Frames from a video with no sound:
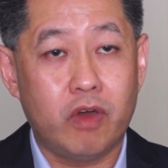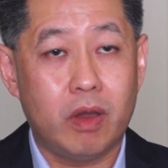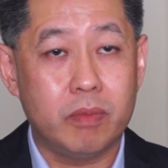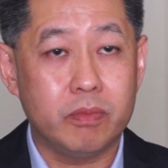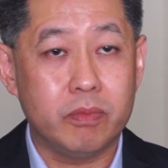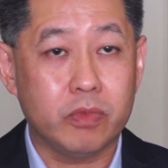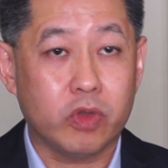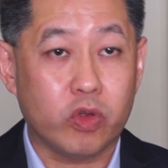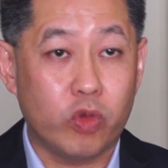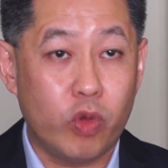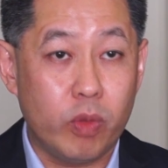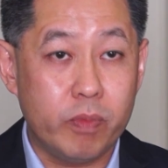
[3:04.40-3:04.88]

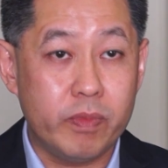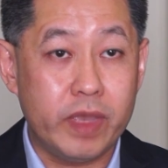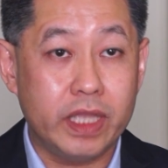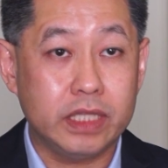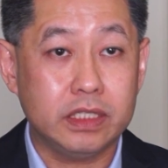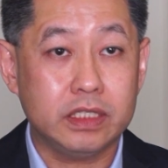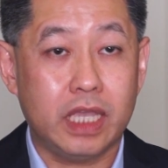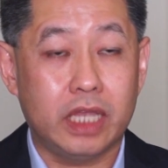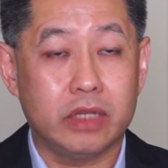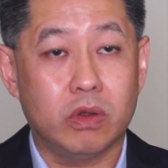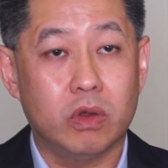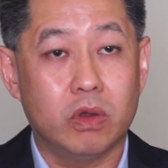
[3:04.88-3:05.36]
from
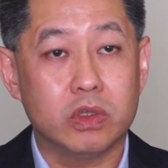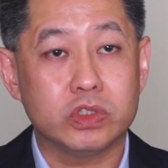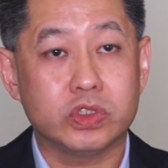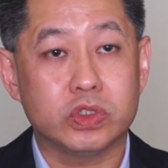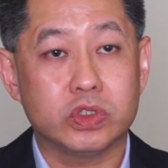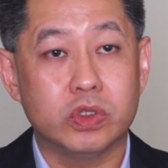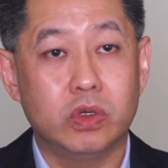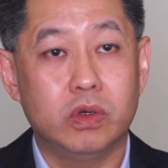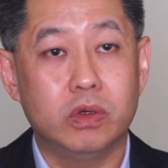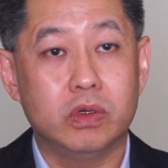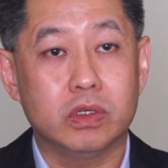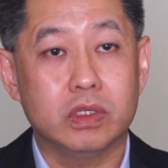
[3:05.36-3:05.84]
government and
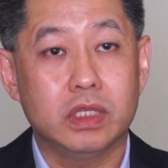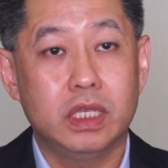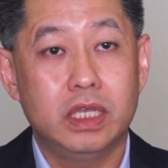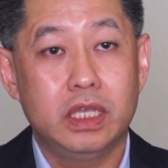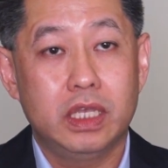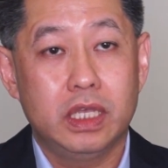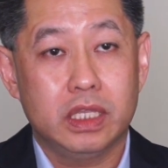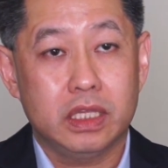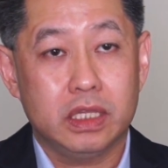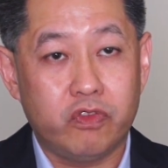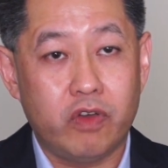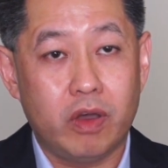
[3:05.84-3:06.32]
also
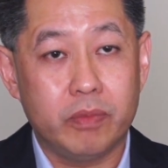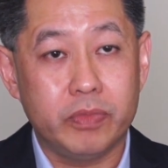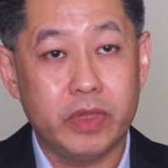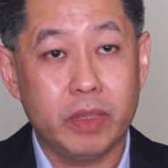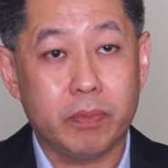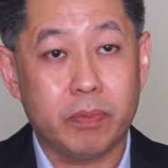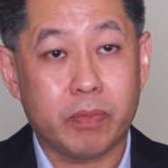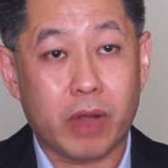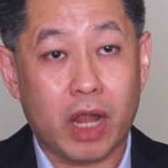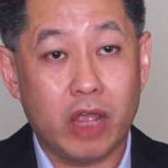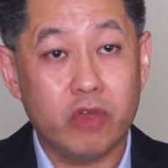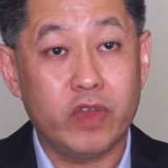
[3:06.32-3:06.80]
from
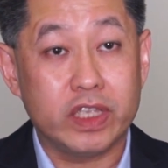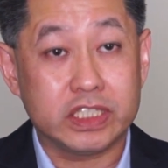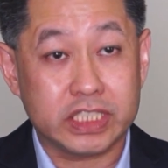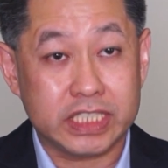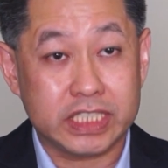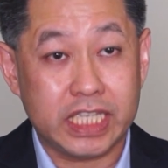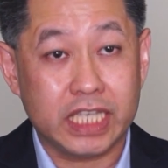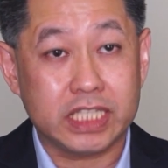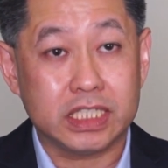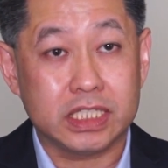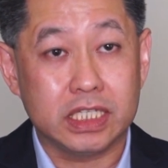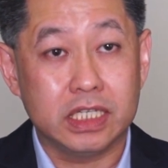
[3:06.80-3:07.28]
the private
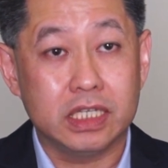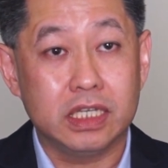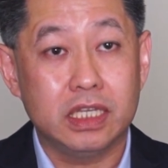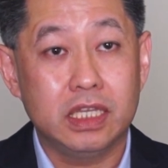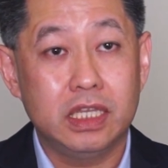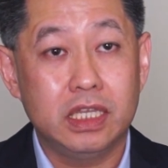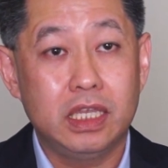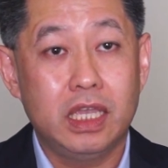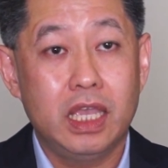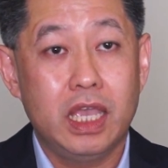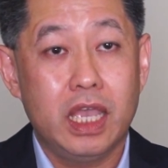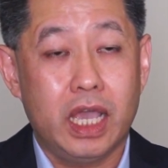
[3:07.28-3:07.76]
sector.
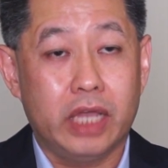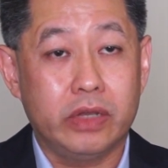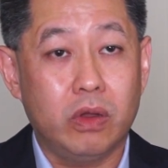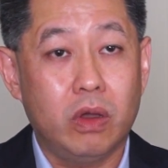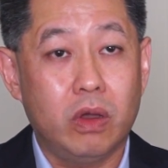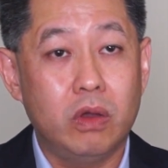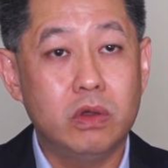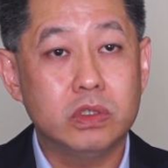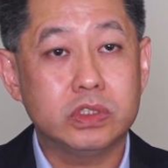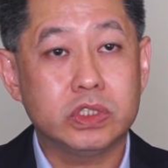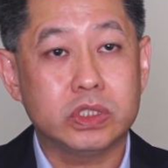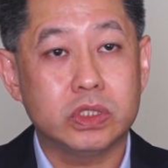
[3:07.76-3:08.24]
And
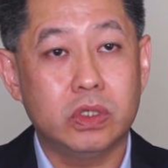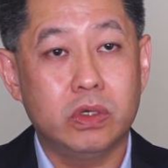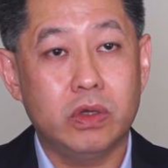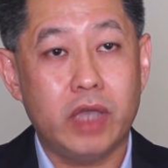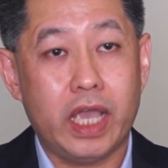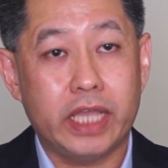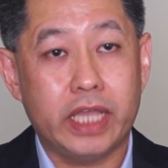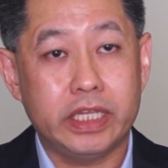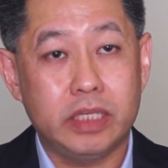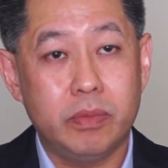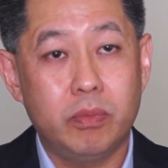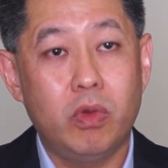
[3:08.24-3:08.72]
also
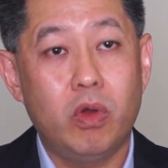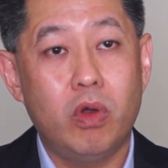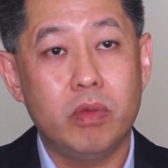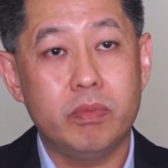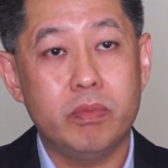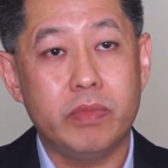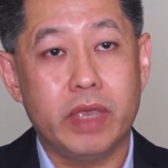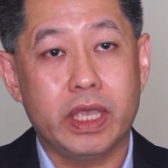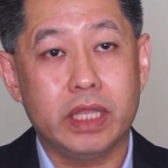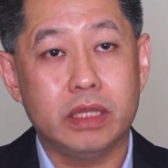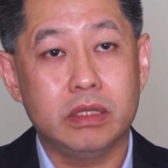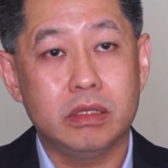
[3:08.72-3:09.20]
at the
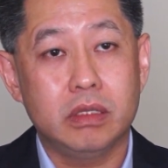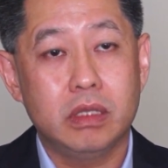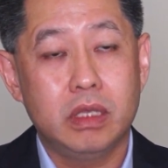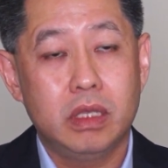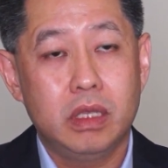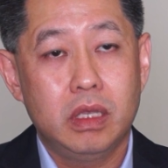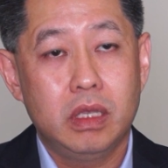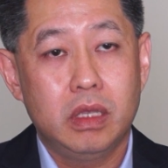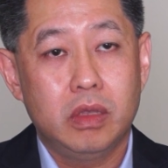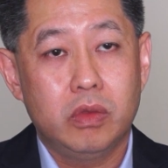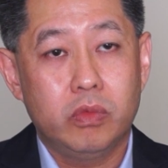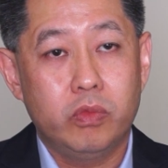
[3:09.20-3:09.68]
moment,
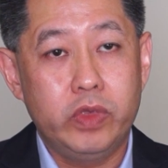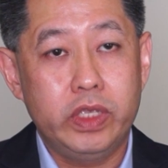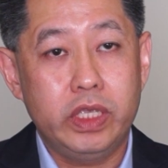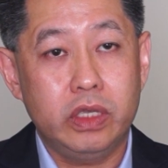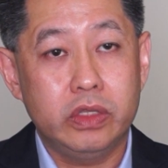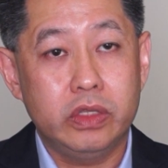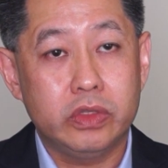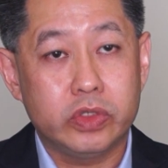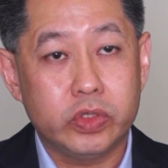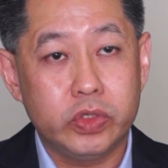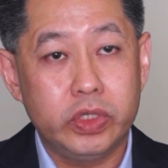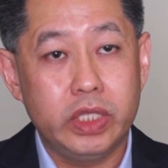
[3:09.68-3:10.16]
we
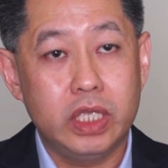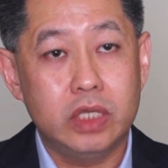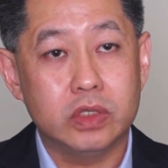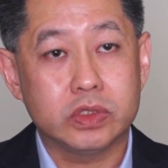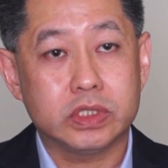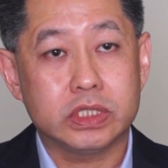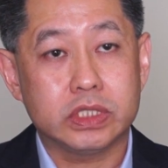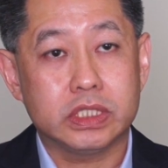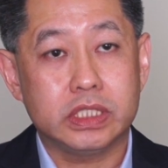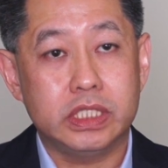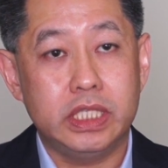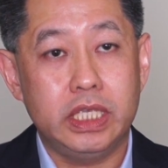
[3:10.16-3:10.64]

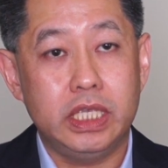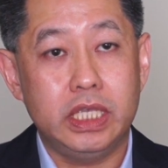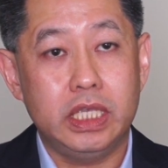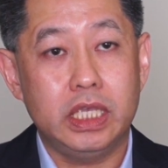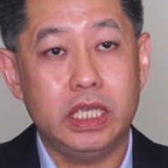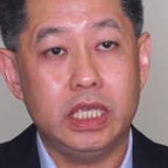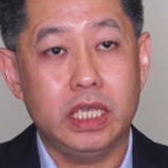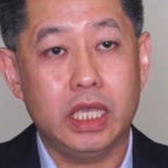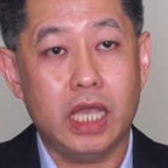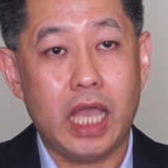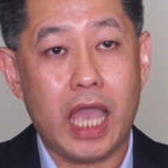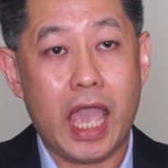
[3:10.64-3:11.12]
introduced
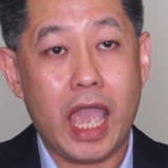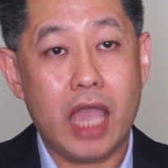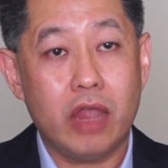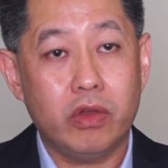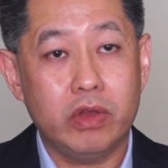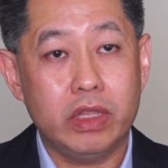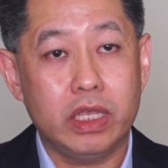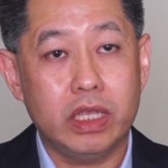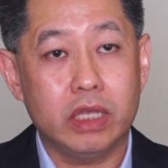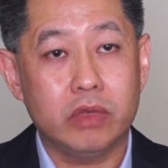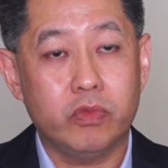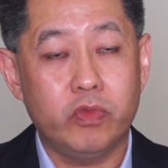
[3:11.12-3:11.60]
the
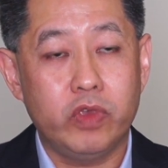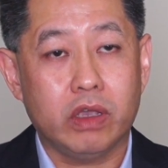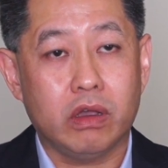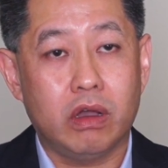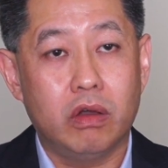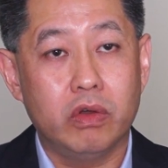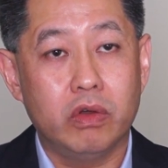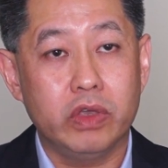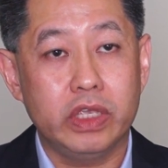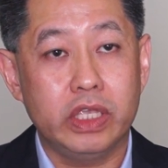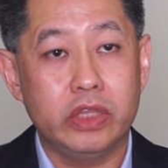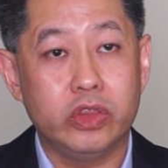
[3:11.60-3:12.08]
area we
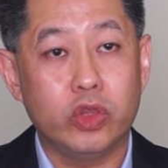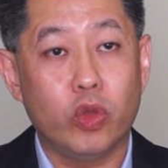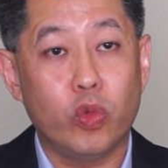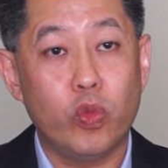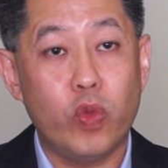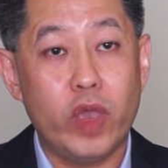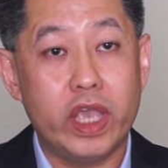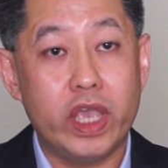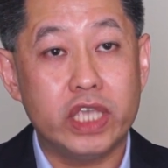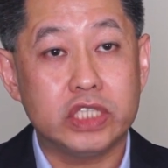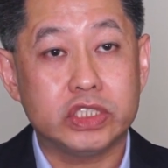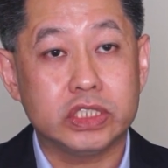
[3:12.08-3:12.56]
call
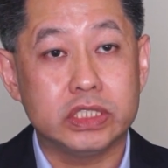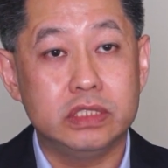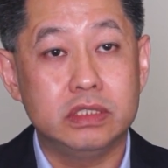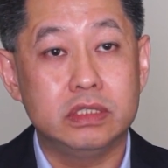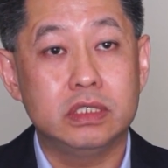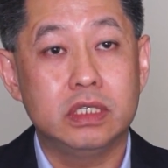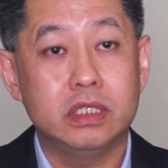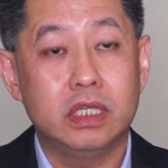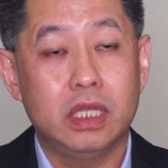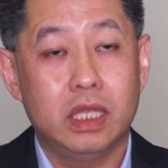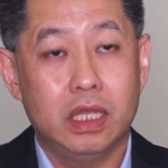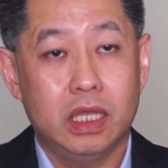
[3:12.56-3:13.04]

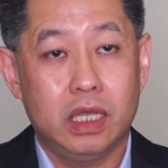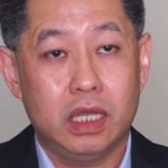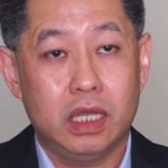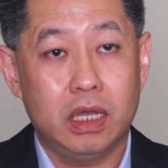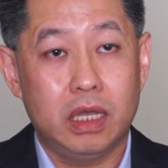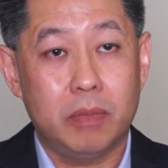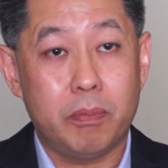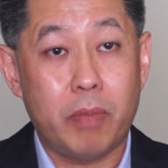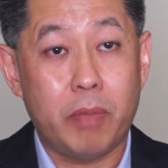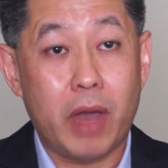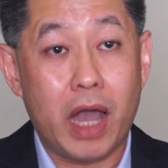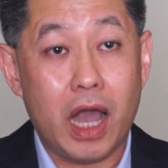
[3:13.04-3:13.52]
Innovation
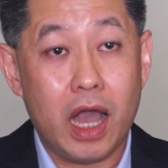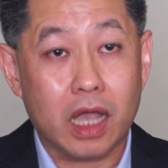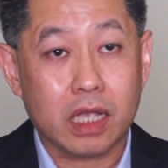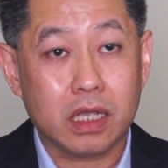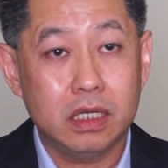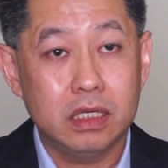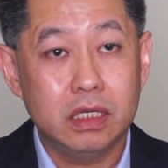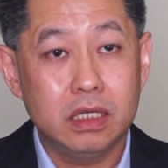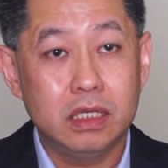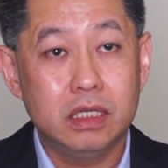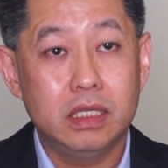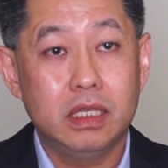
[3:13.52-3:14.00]

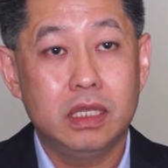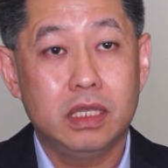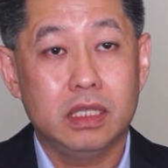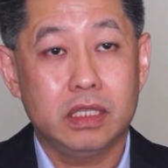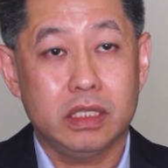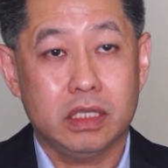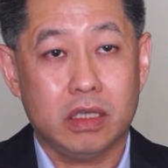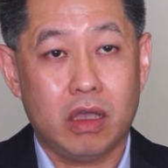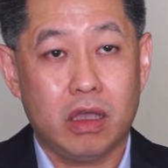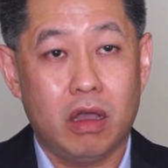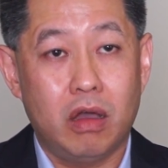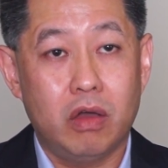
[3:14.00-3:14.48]
Park,
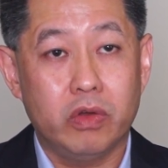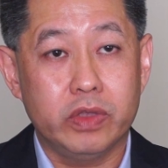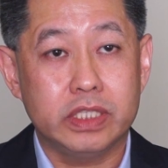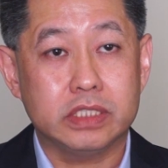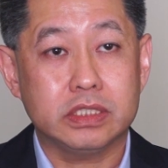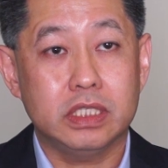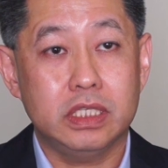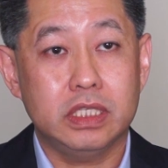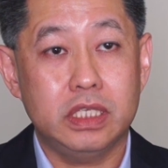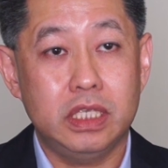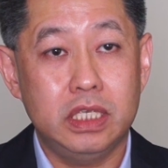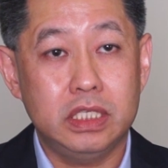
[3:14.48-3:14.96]
called
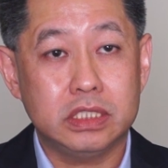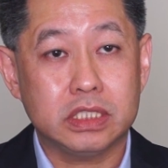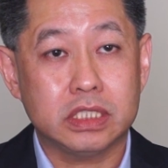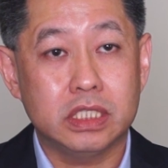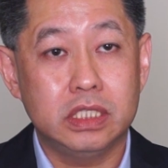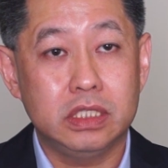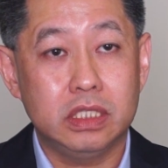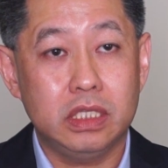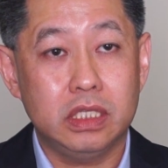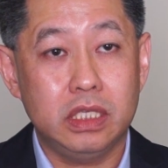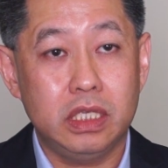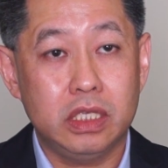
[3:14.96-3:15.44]

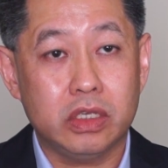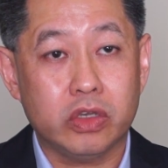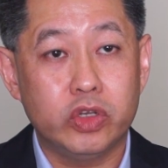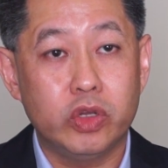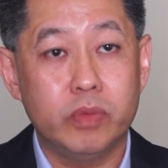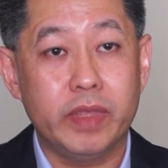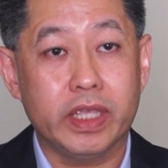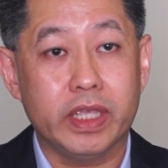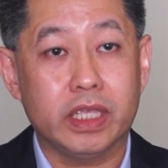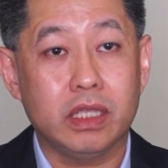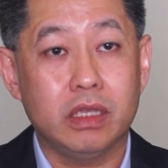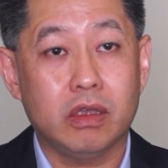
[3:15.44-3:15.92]
Eastern
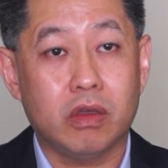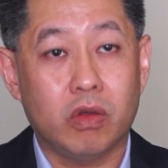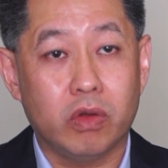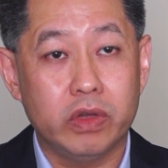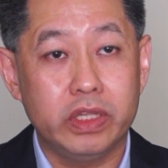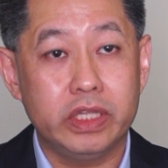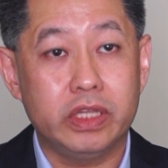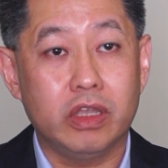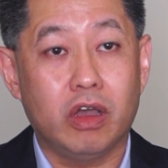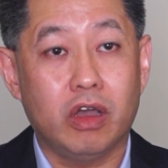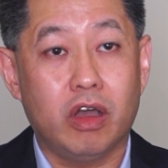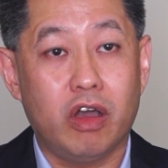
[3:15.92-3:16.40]
Economic
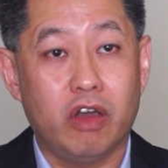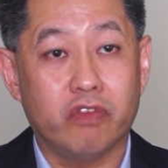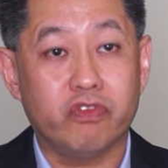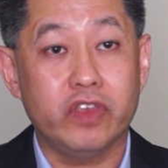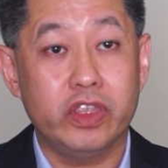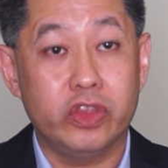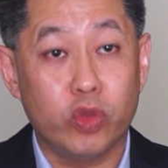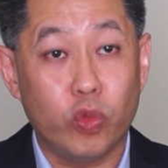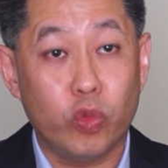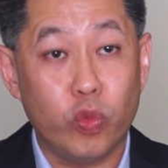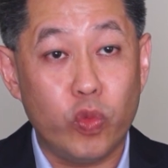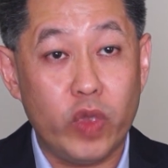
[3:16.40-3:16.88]
Corridor of
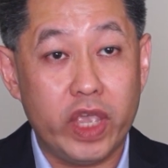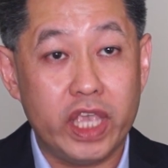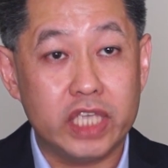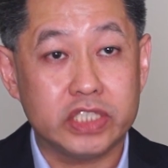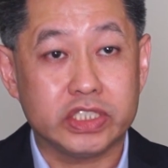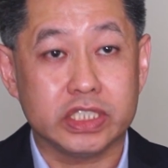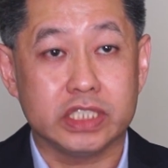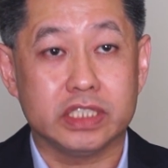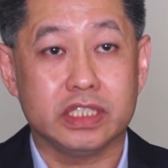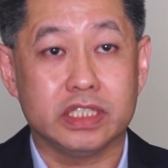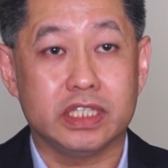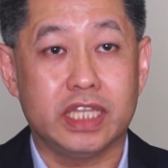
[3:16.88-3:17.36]

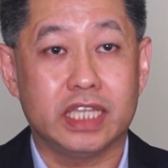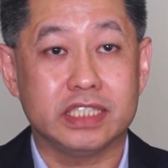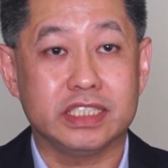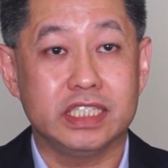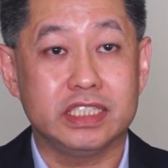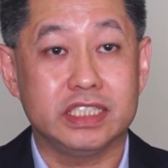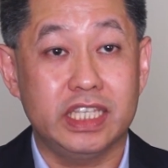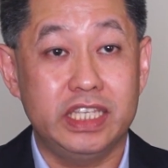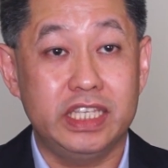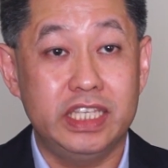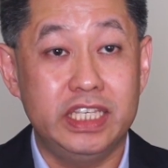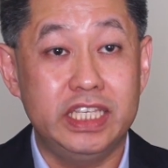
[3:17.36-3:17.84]
Innovation, that's
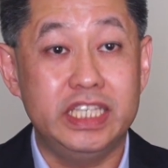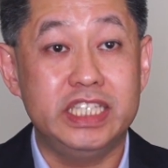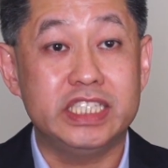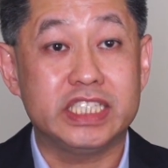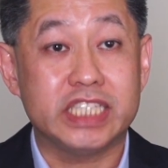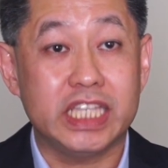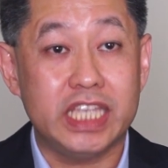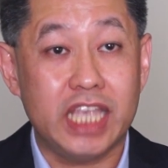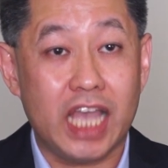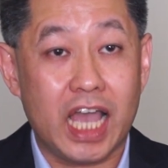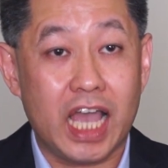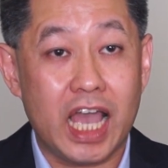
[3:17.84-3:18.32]
its
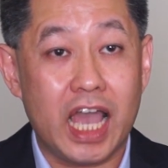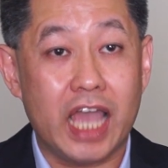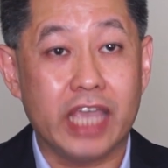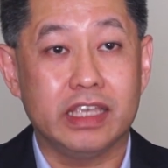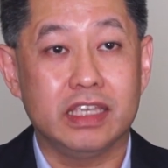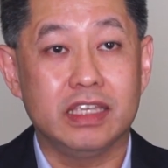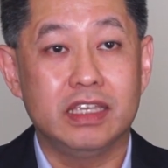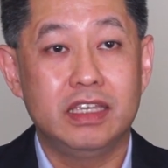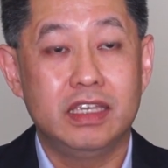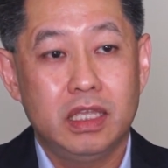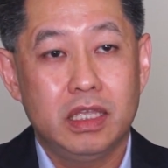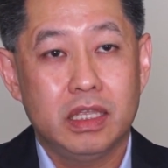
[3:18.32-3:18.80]

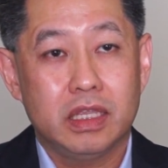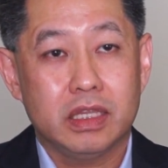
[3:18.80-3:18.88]
ECI.